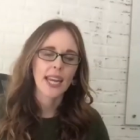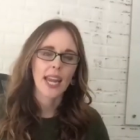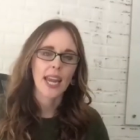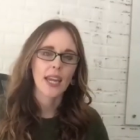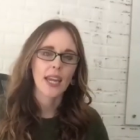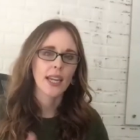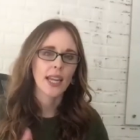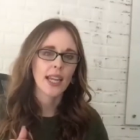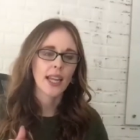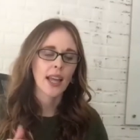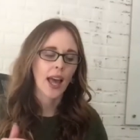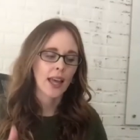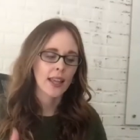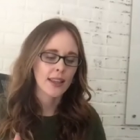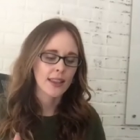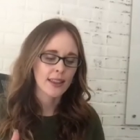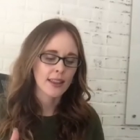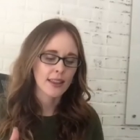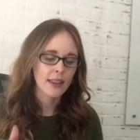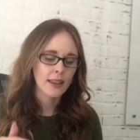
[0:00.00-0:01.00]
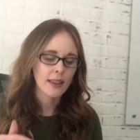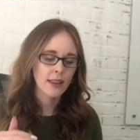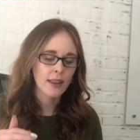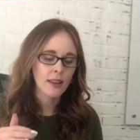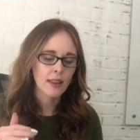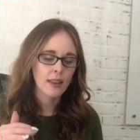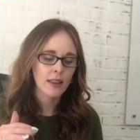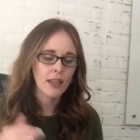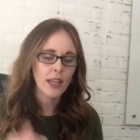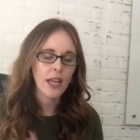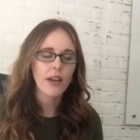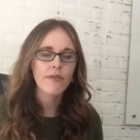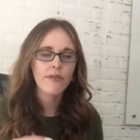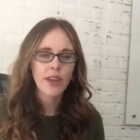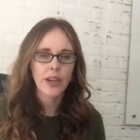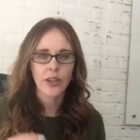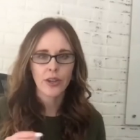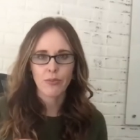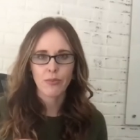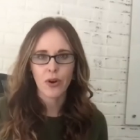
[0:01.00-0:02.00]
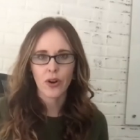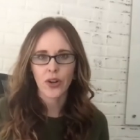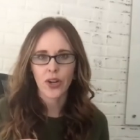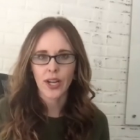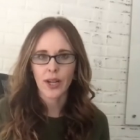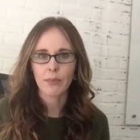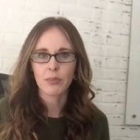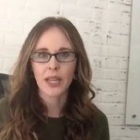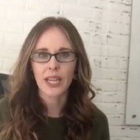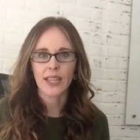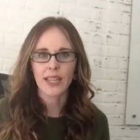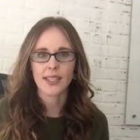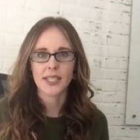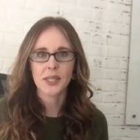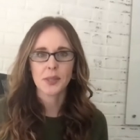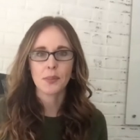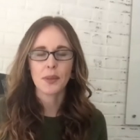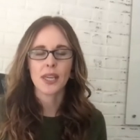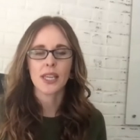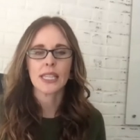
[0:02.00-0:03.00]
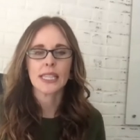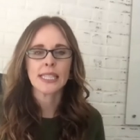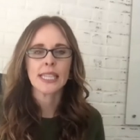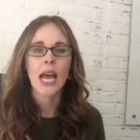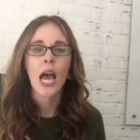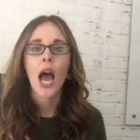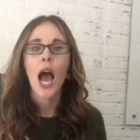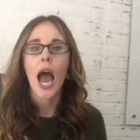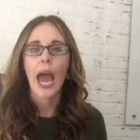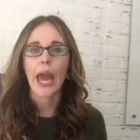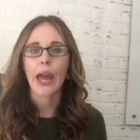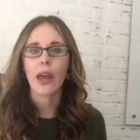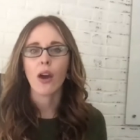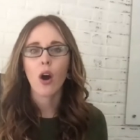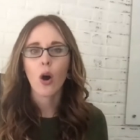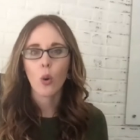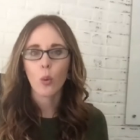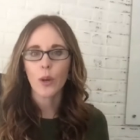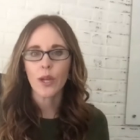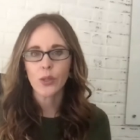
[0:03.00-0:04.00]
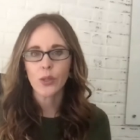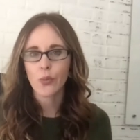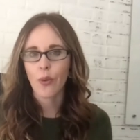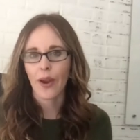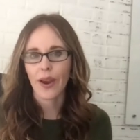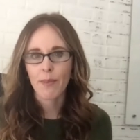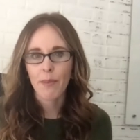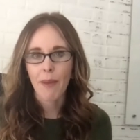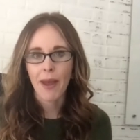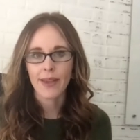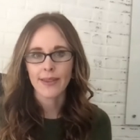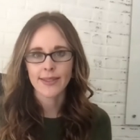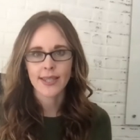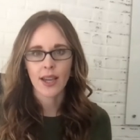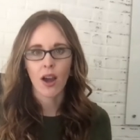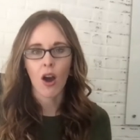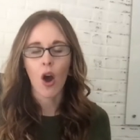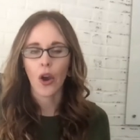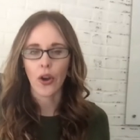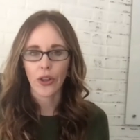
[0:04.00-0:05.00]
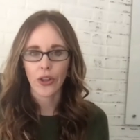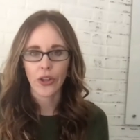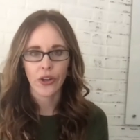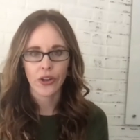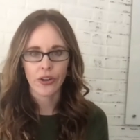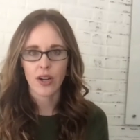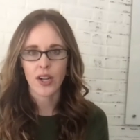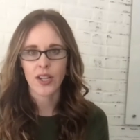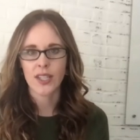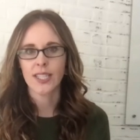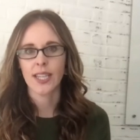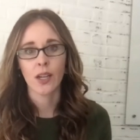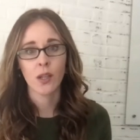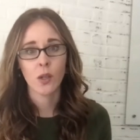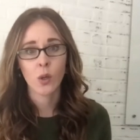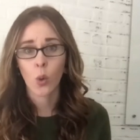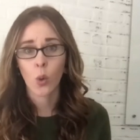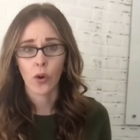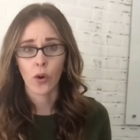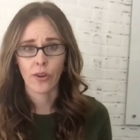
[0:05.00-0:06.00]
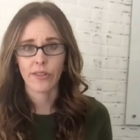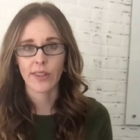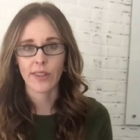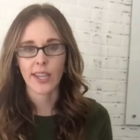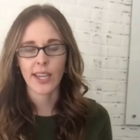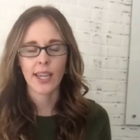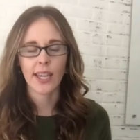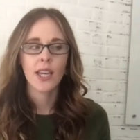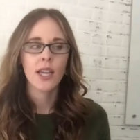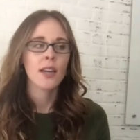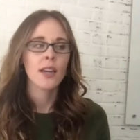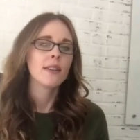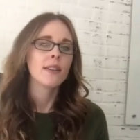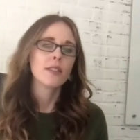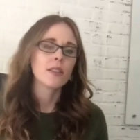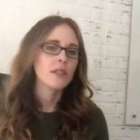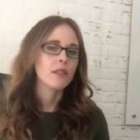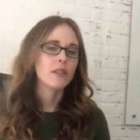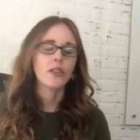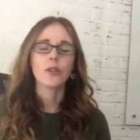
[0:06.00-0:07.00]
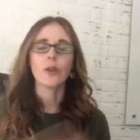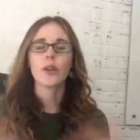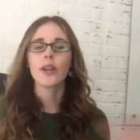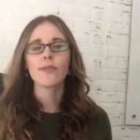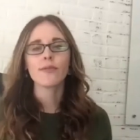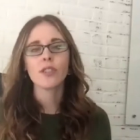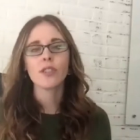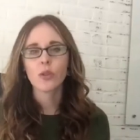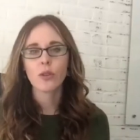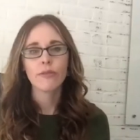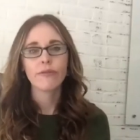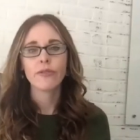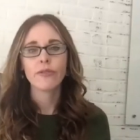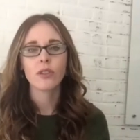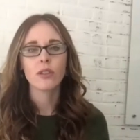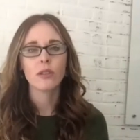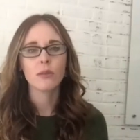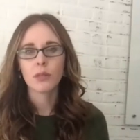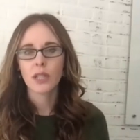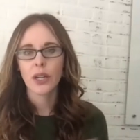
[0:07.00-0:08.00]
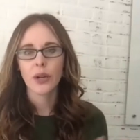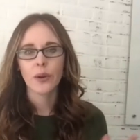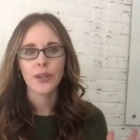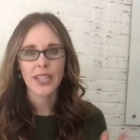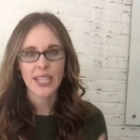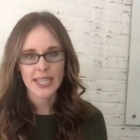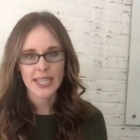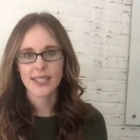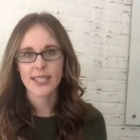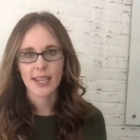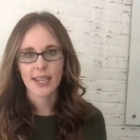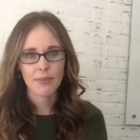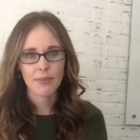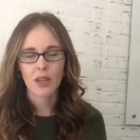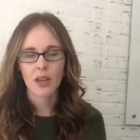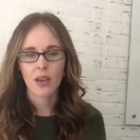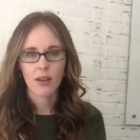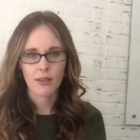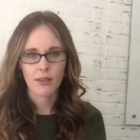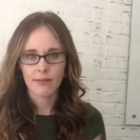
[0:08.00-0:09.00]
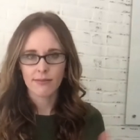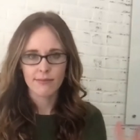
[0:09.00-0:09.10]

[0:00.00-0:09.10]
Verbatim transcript: and and I, I love that you brought it up like this because I always recommend to audit your content quarterly. You don't have to do a full blown, in depth,